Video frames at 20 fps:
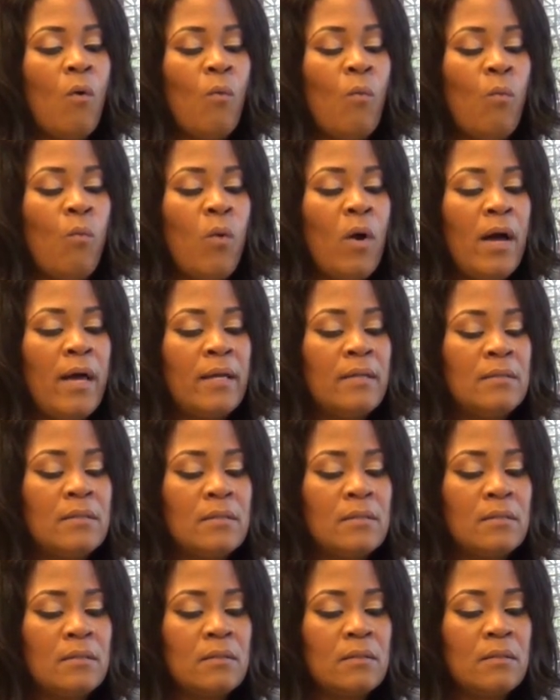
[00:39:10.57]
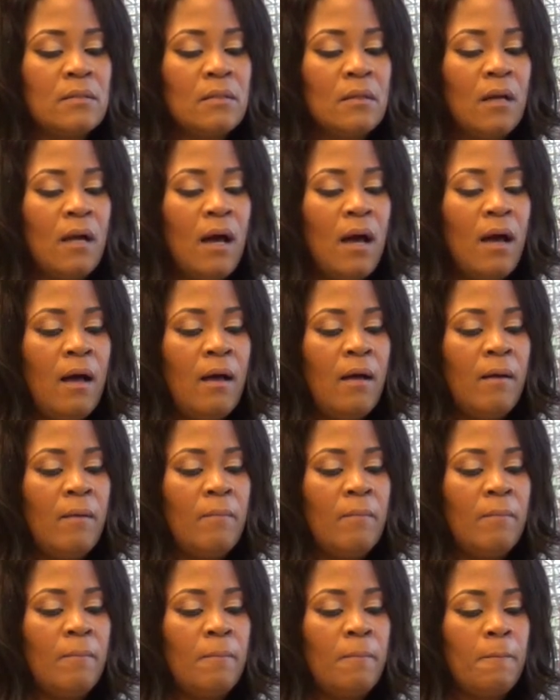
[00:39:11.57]
what
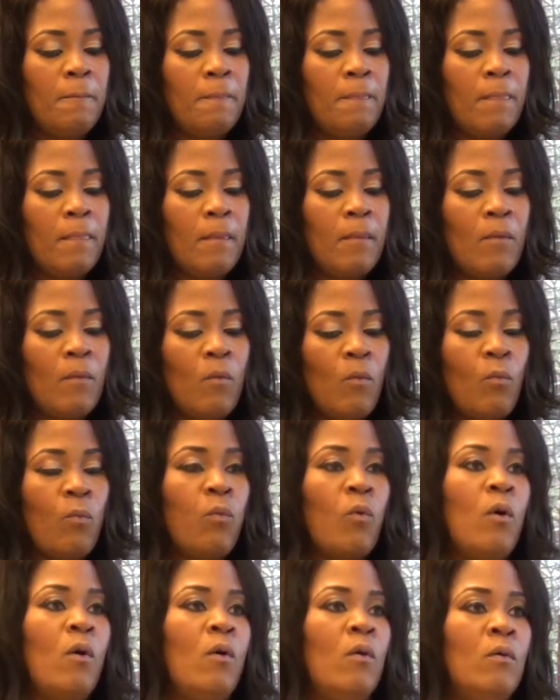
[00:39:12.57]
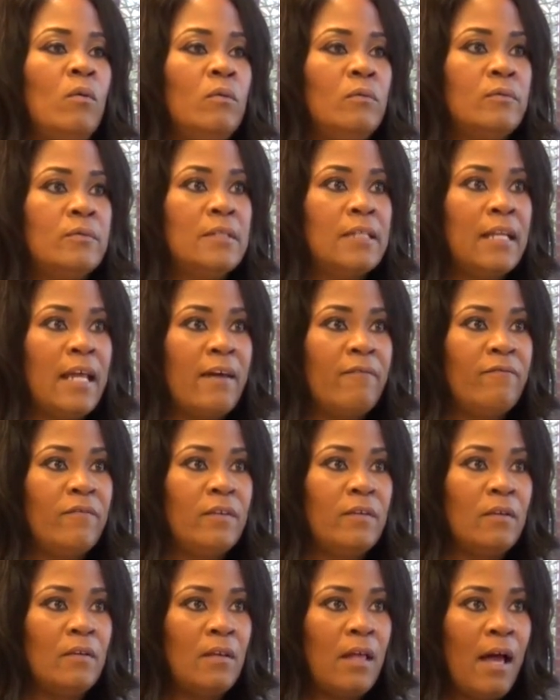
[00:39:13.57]
um, role did I
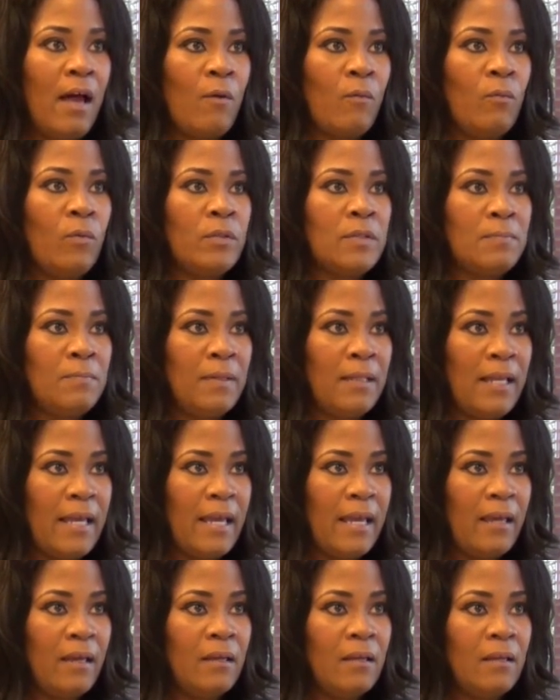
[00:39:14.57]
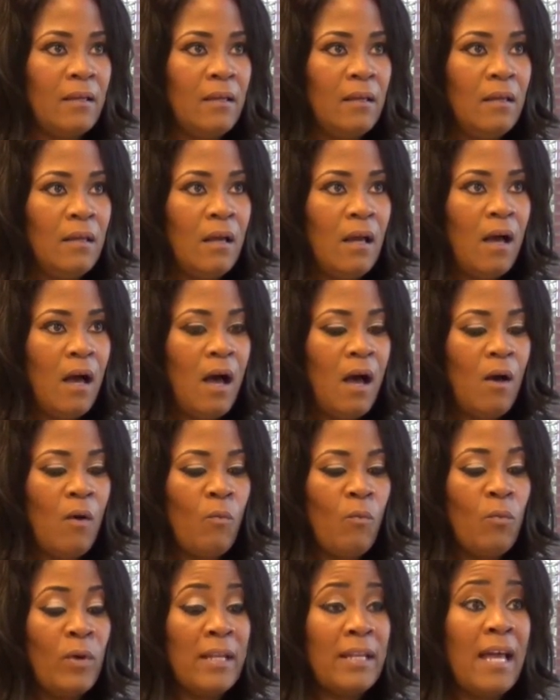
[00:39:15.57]
feel I was playing uh,
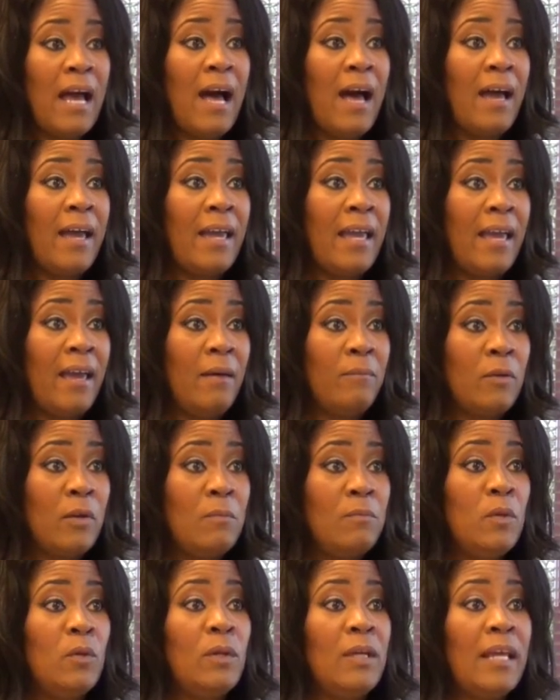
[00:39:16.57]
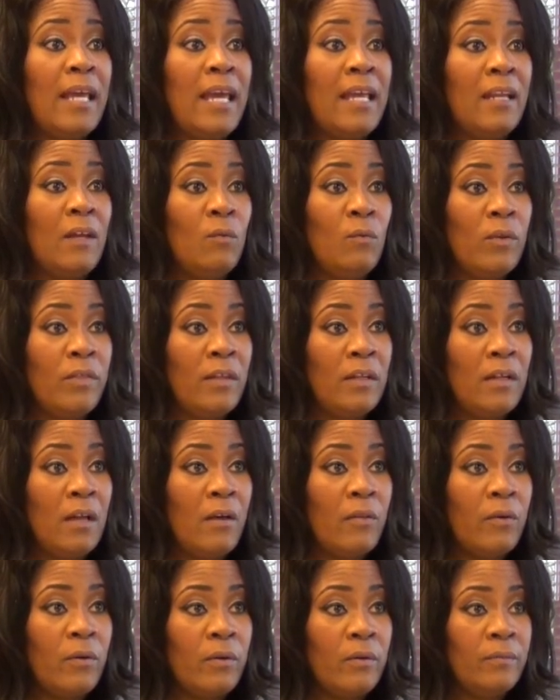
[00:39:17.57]
when I am communicating with
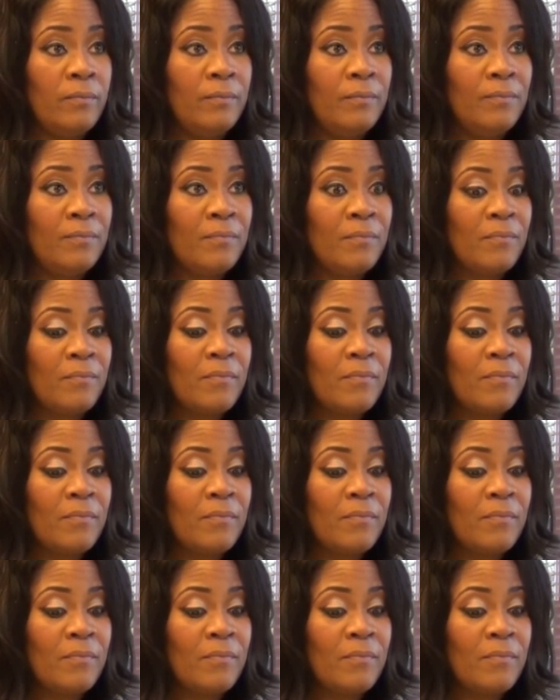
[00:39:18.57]
another. Mm.